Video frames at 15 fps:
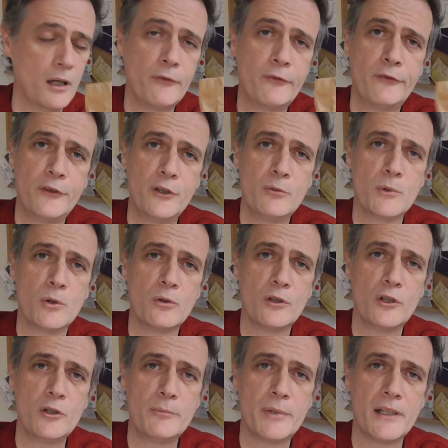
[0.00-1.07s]
a few more
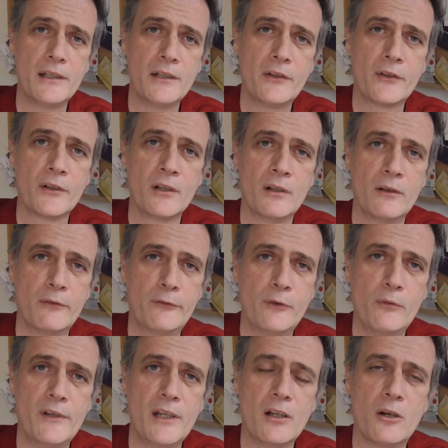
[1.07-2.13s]
lupins
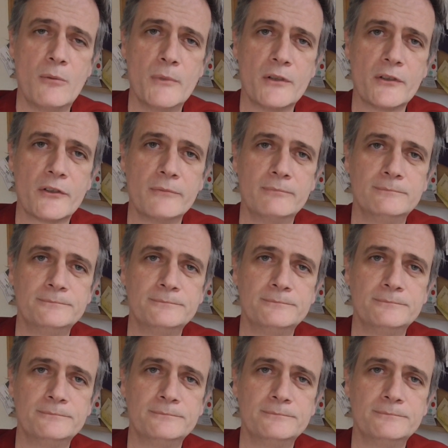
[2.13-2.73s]
for the allotment.